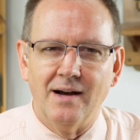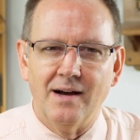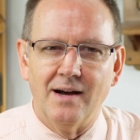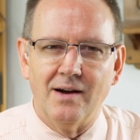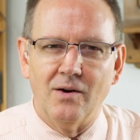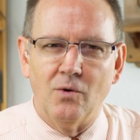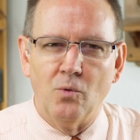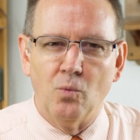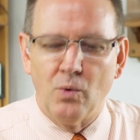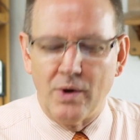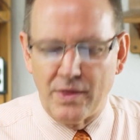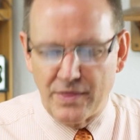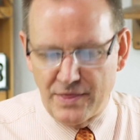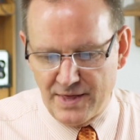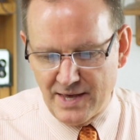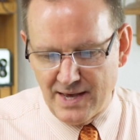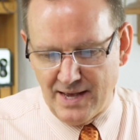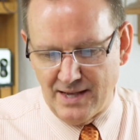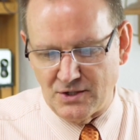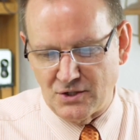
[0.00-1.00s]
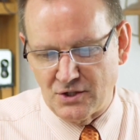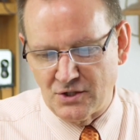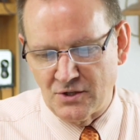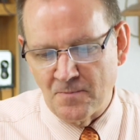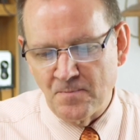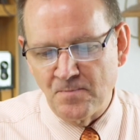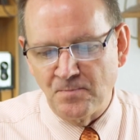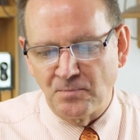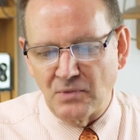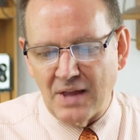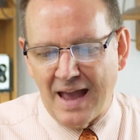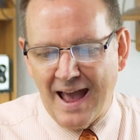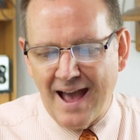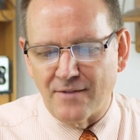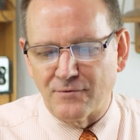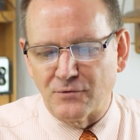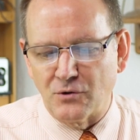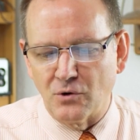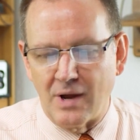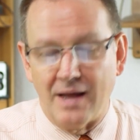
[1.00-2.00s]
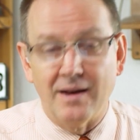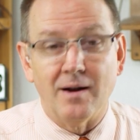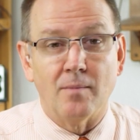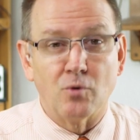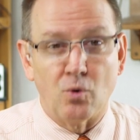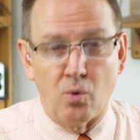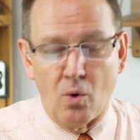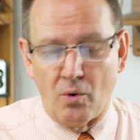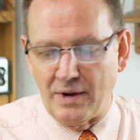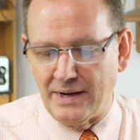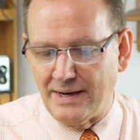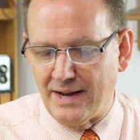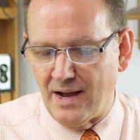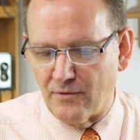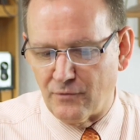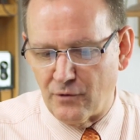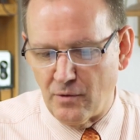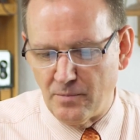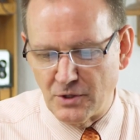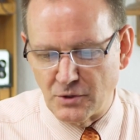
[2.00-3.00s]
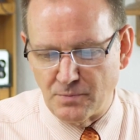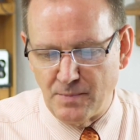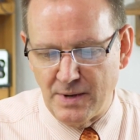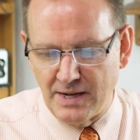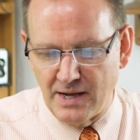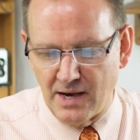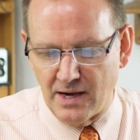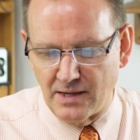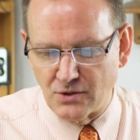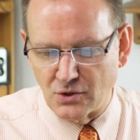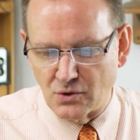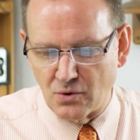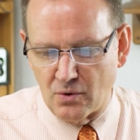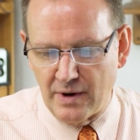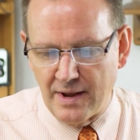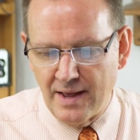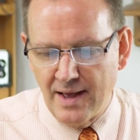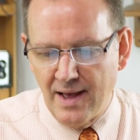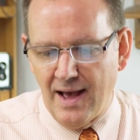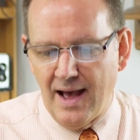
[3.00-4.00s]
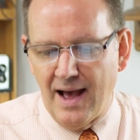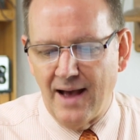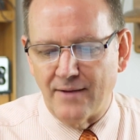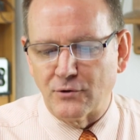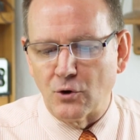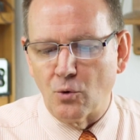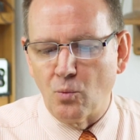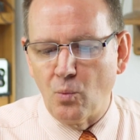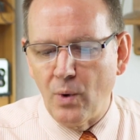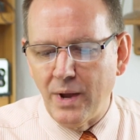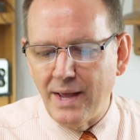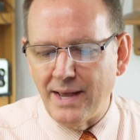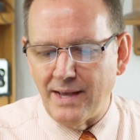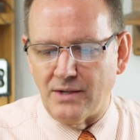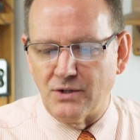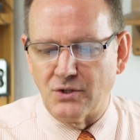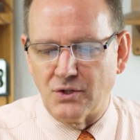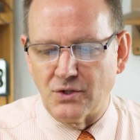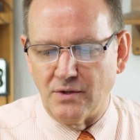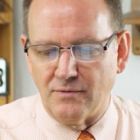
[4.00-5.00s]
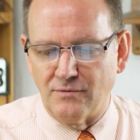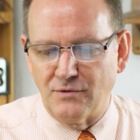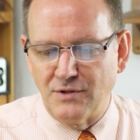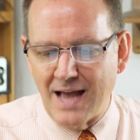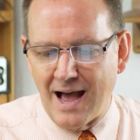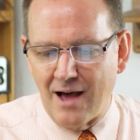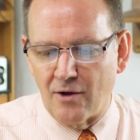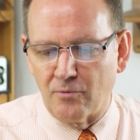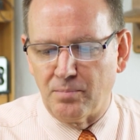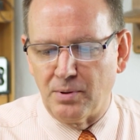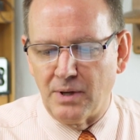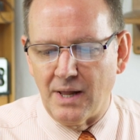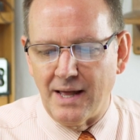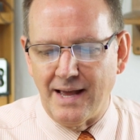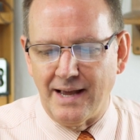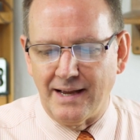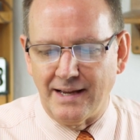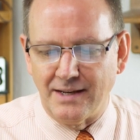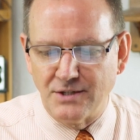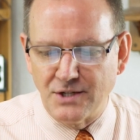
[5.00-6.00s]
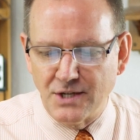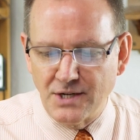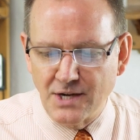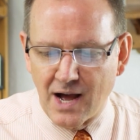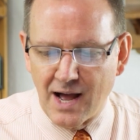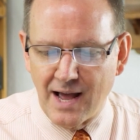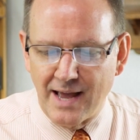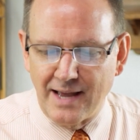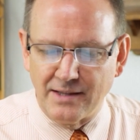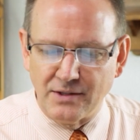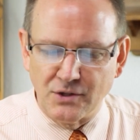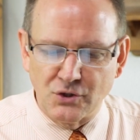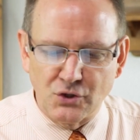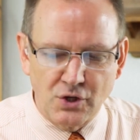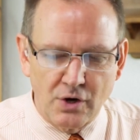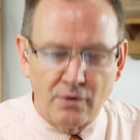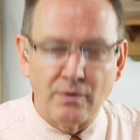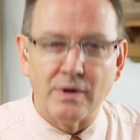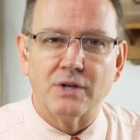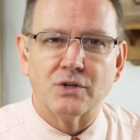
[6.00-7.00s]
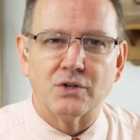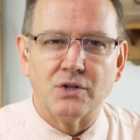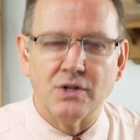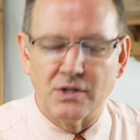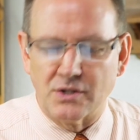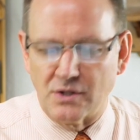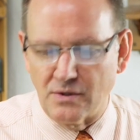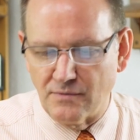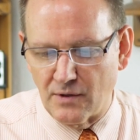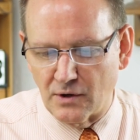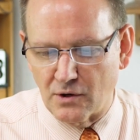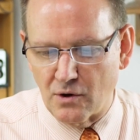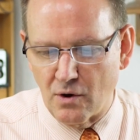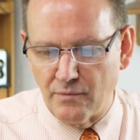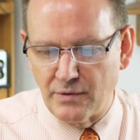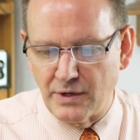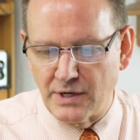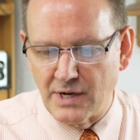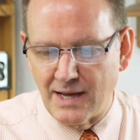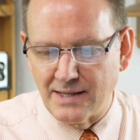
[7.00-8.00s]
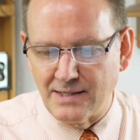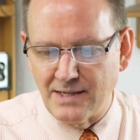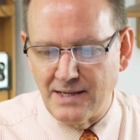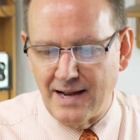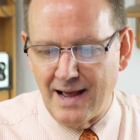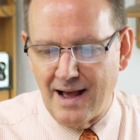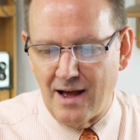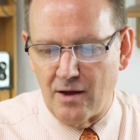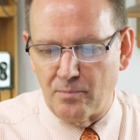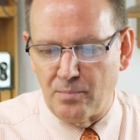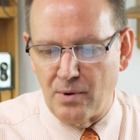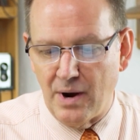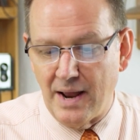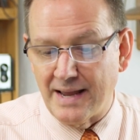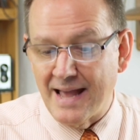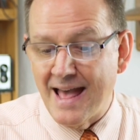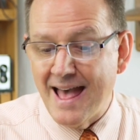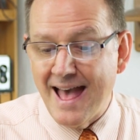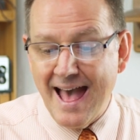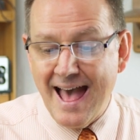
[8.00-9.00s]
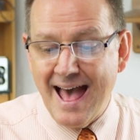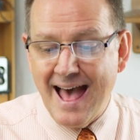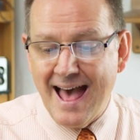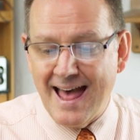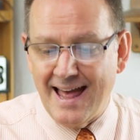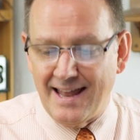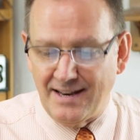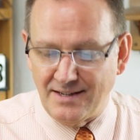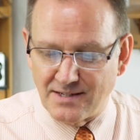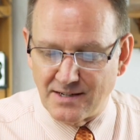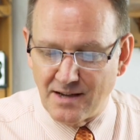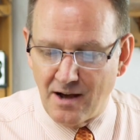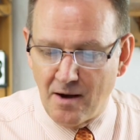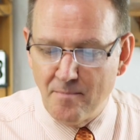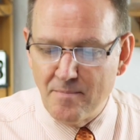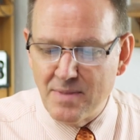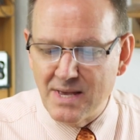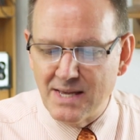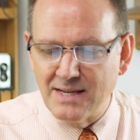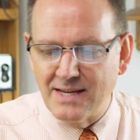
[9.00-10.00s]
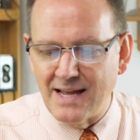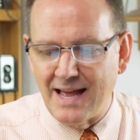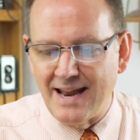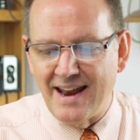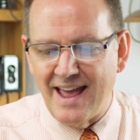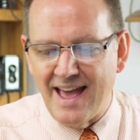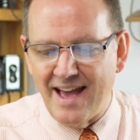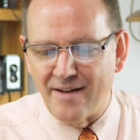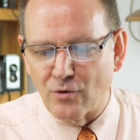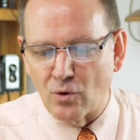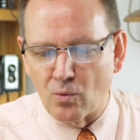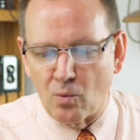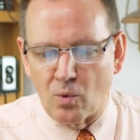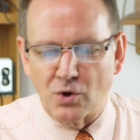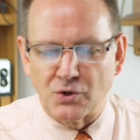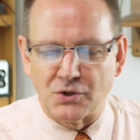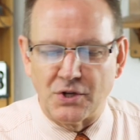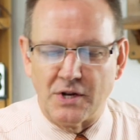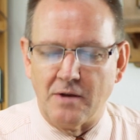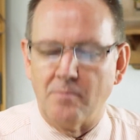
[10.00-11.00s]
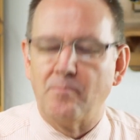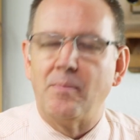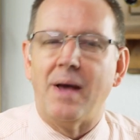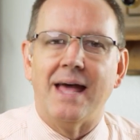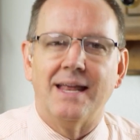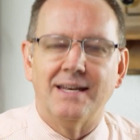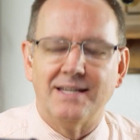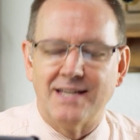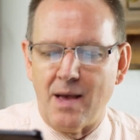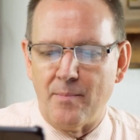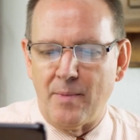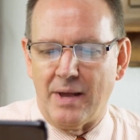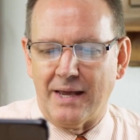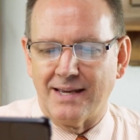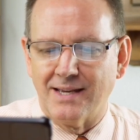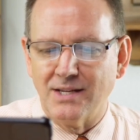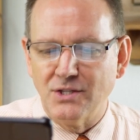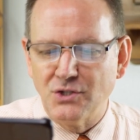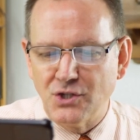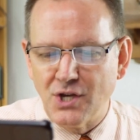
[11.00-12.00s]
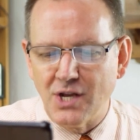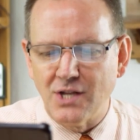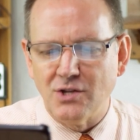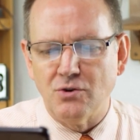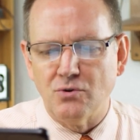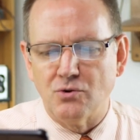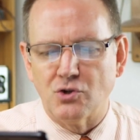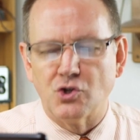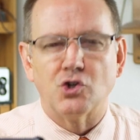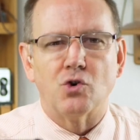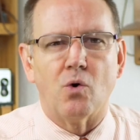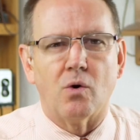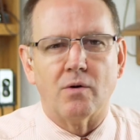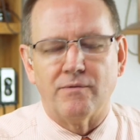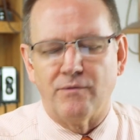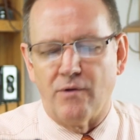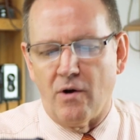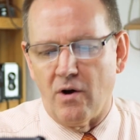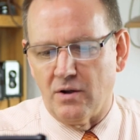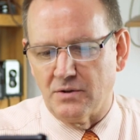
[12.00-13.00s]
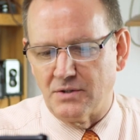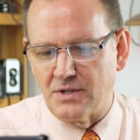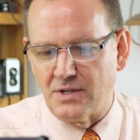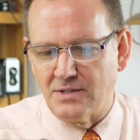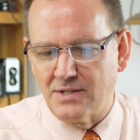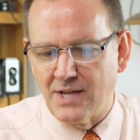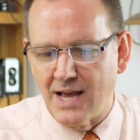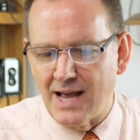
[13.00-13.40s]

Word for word: uh, with this. After, and I'm quoting now from this Mediaite story, after weeks of downplaying and denying the seriousness of the COVID nineteen outbreak, and amid an ever-worsening pandemic, continued shortfalls in